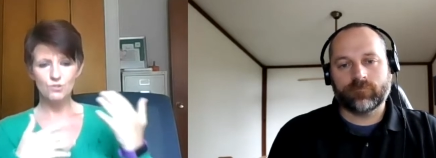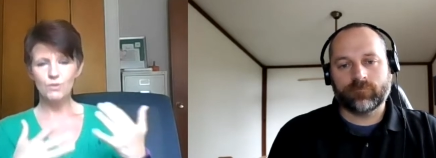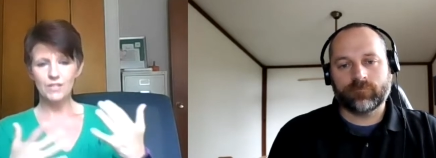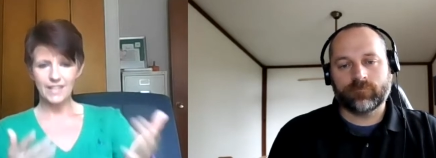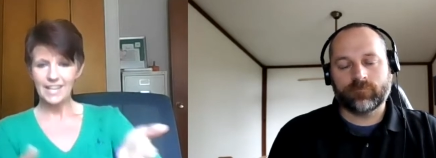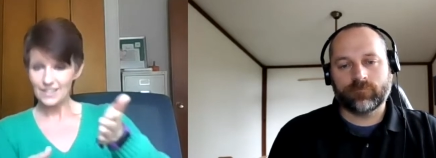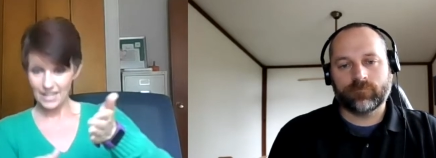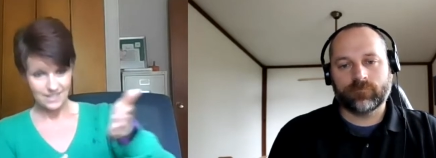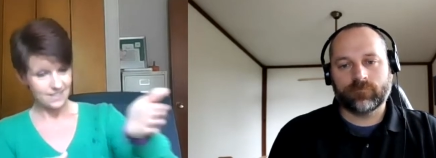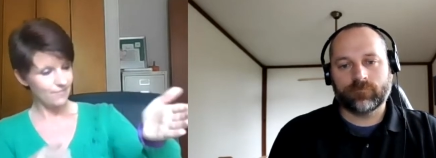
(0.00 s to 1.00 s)
Speaker 1: what they
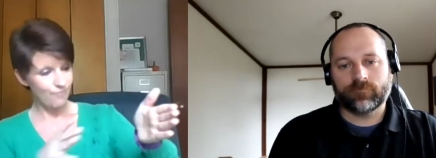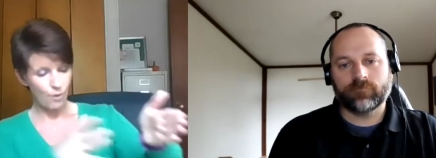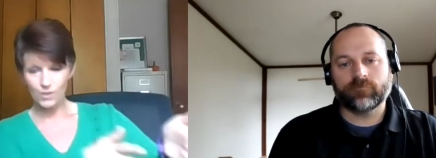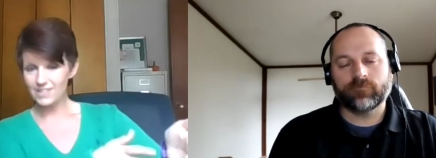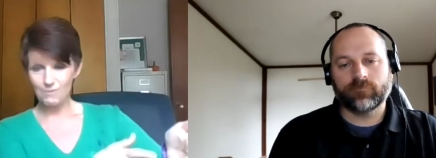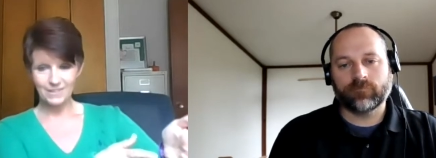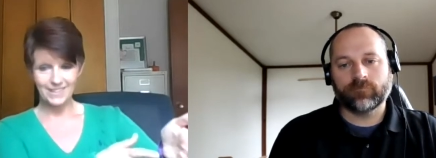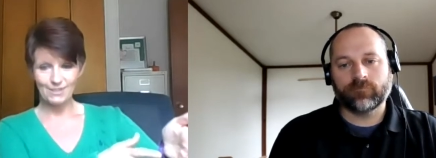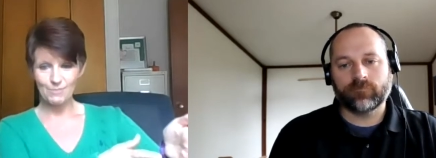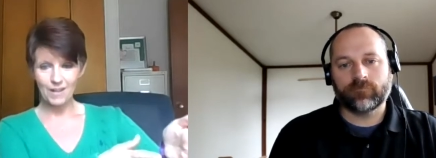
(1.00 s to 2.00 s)
they focus on what
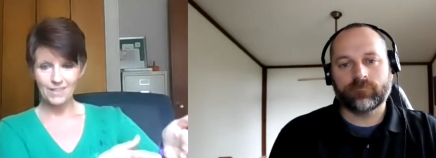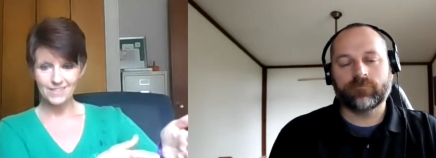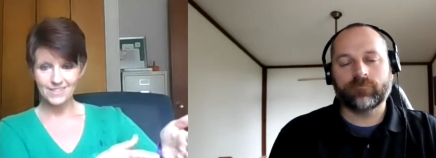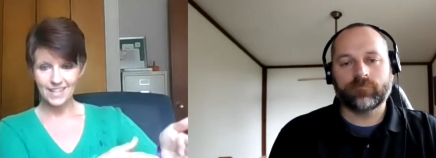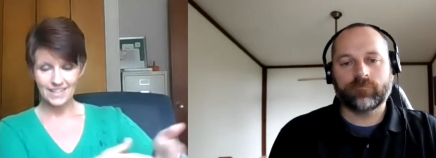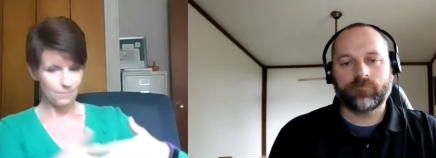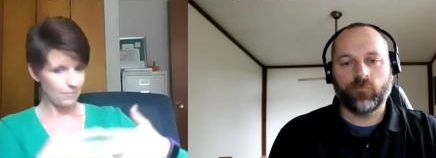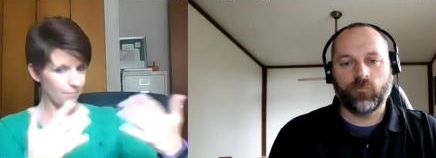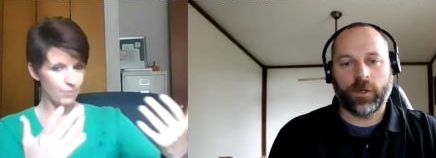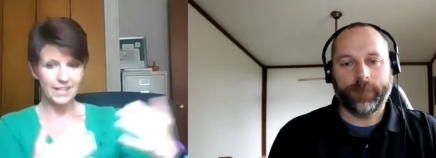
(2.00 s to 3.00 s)
they do best and then
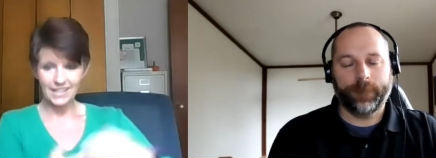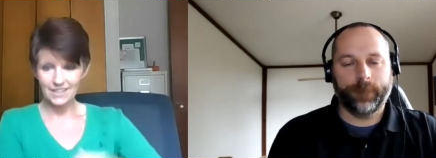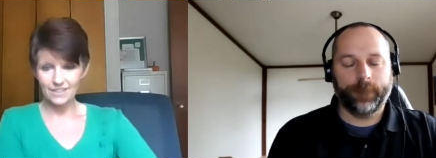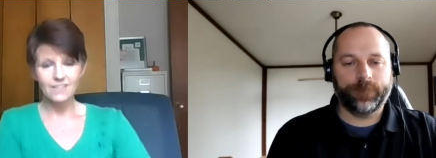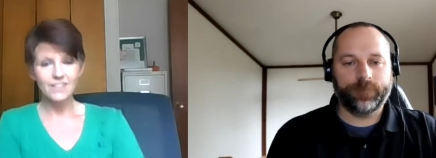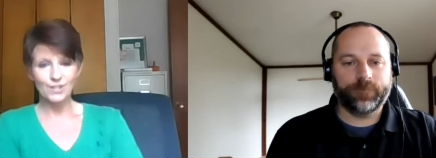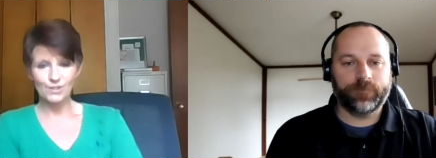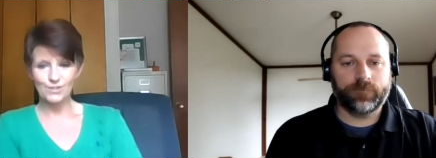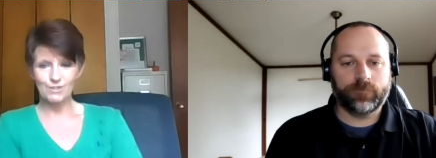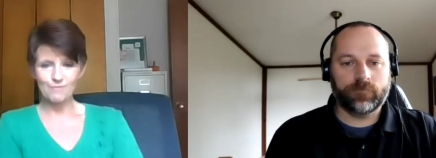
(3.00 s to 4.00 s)
right. bring in you know
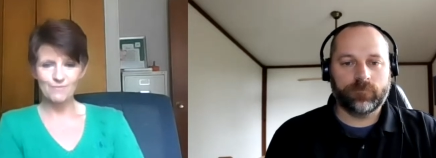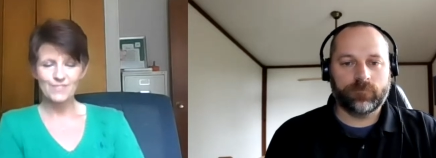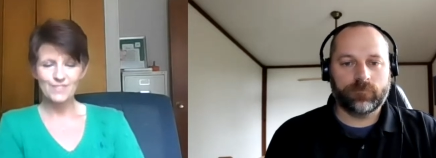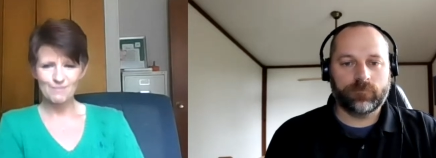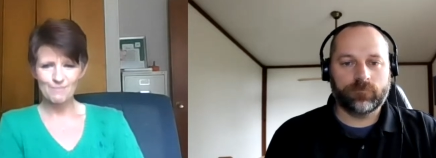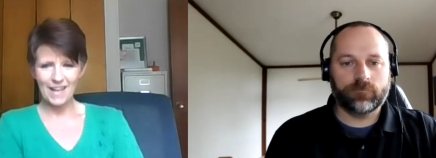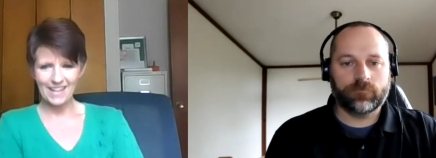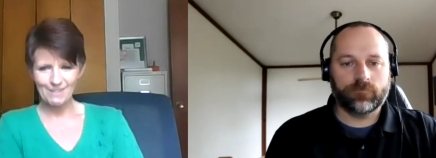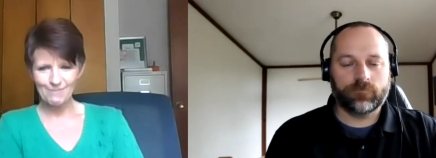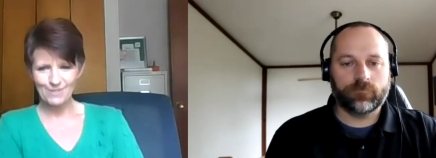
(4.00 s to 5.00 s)
some some
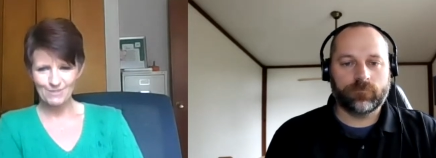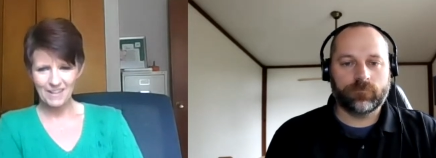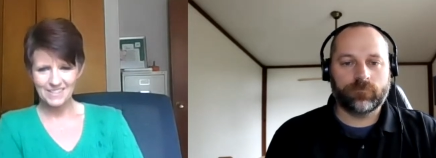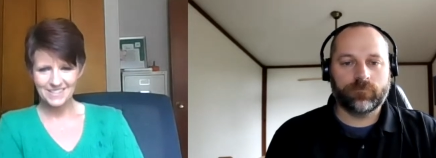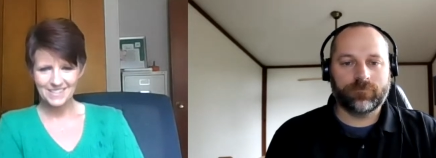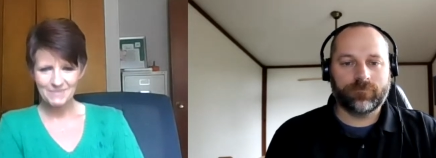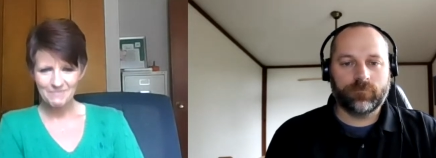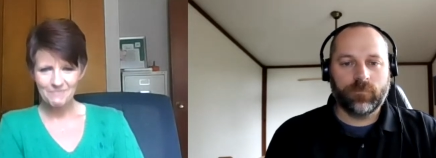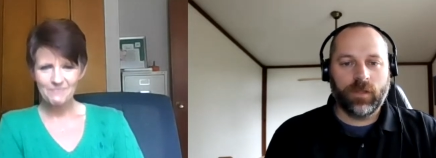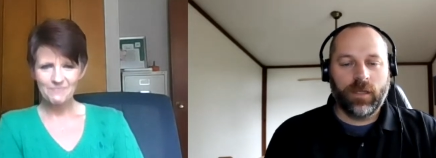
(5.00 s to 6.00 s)
backup for the rest
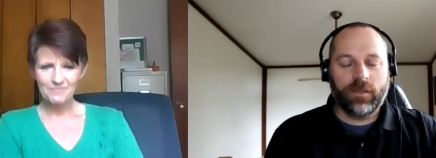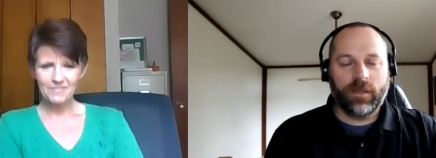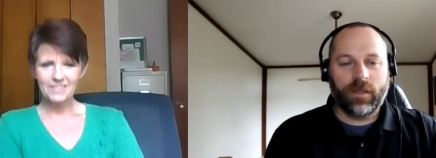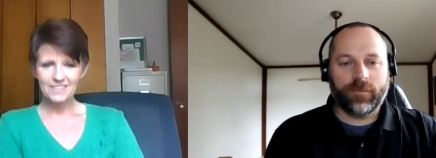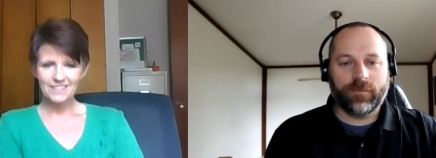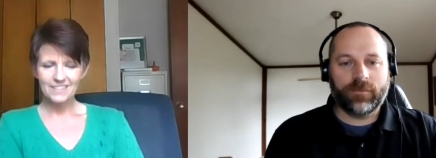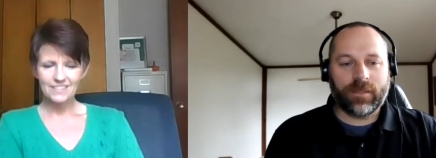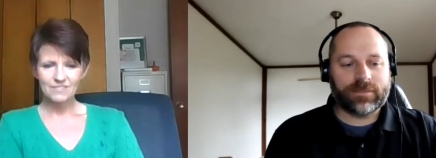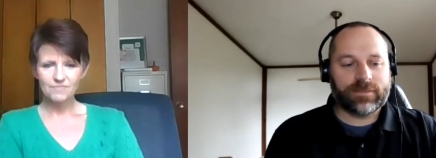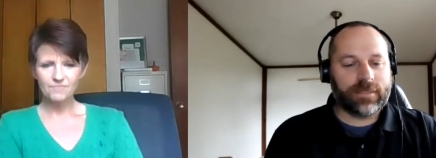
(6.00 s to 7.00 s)
Speaker 2: yeah
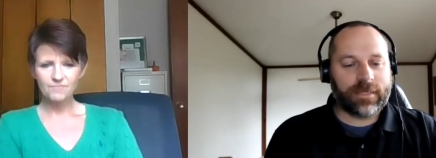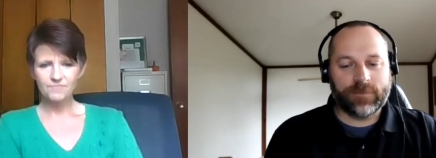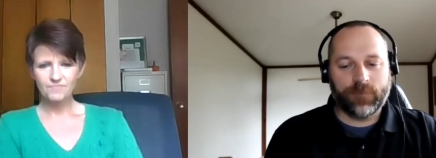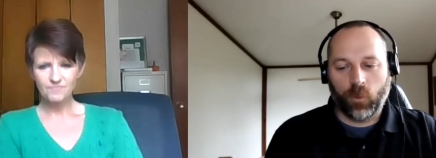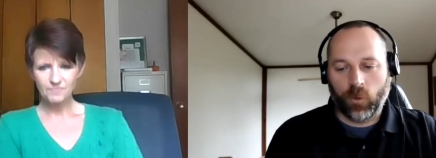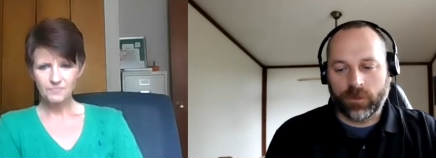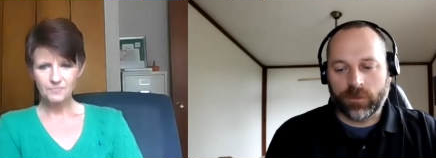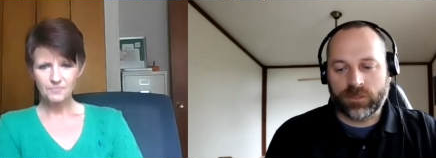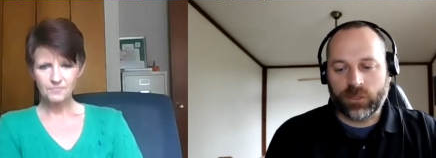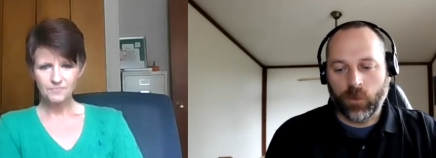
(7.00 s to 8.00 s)
that that's important
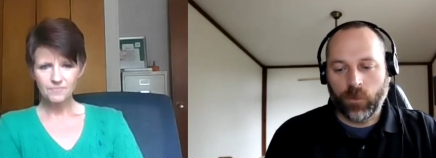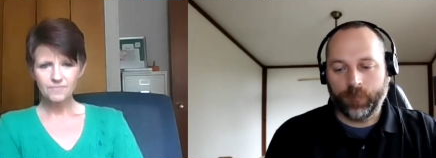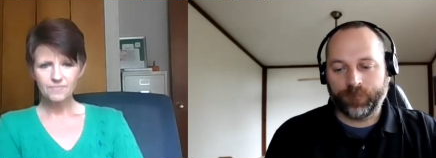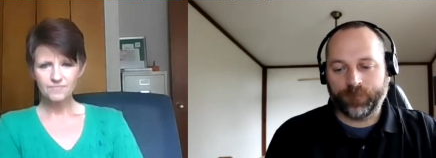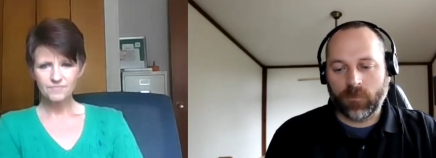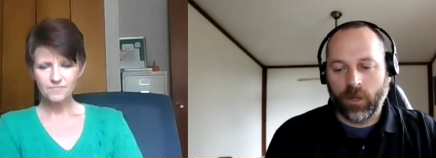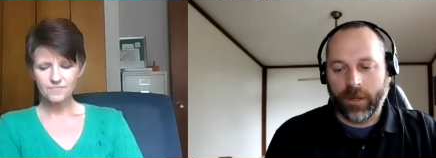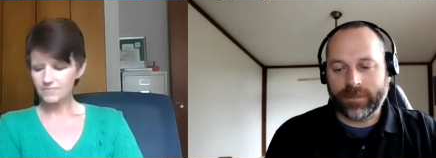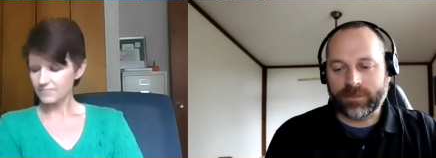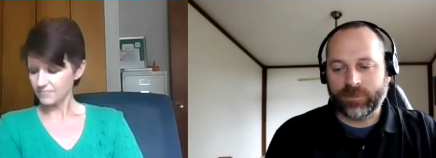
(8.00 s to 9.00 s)
so all
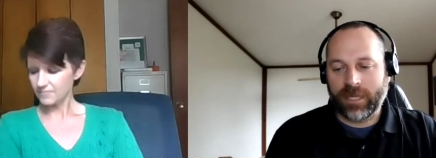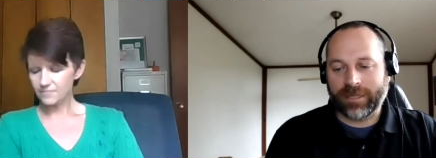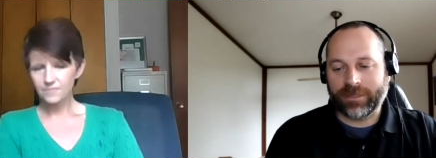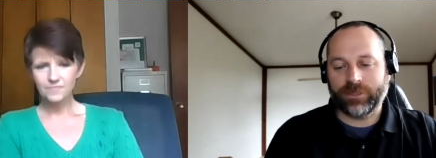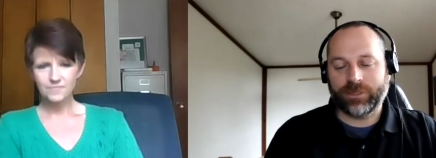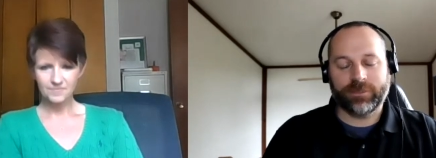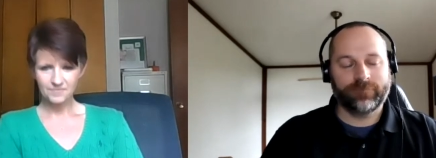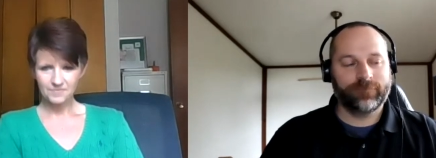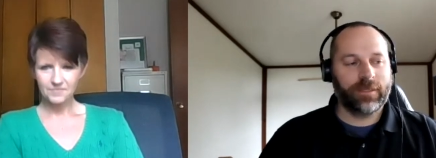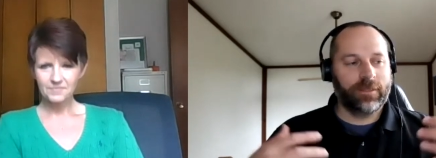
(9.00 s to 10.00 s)
right so dr
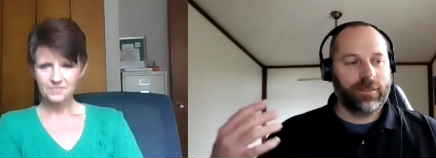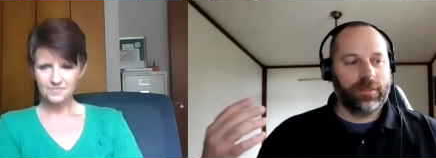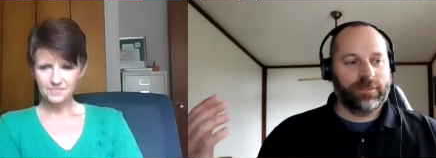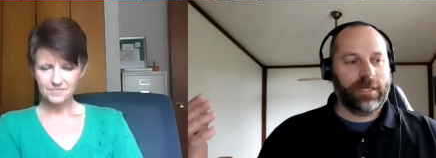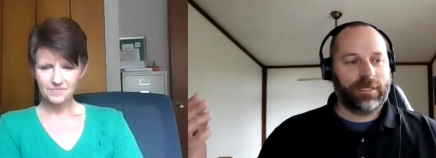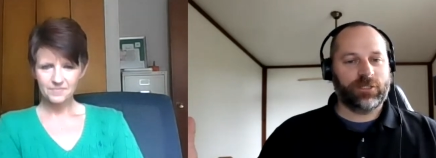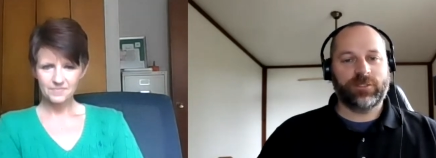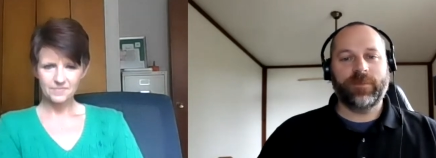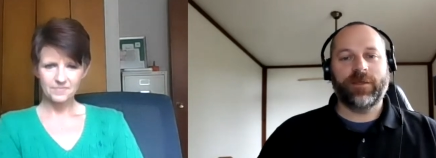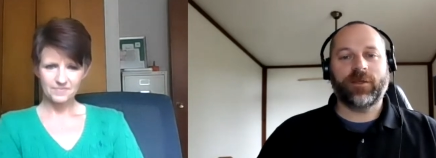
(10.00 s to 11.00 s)
Dr.
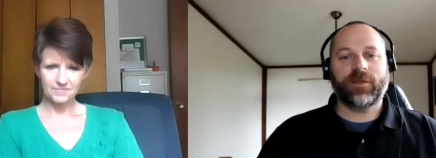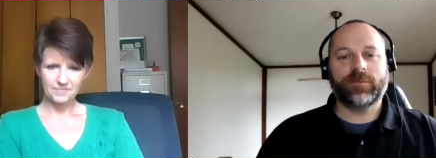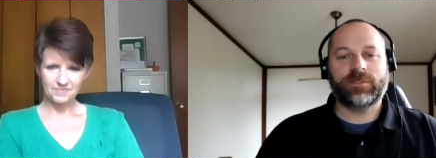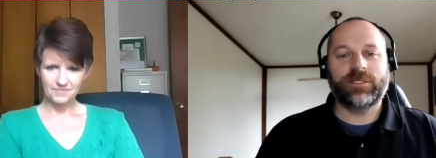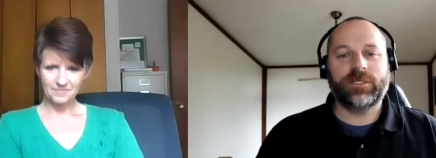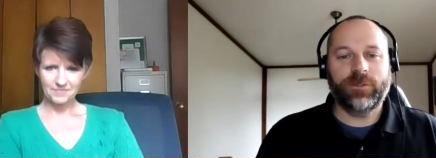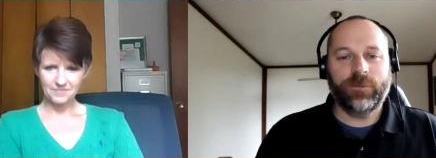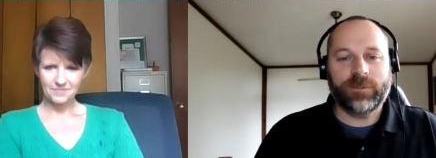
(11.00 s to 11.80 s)
Smith comes to you and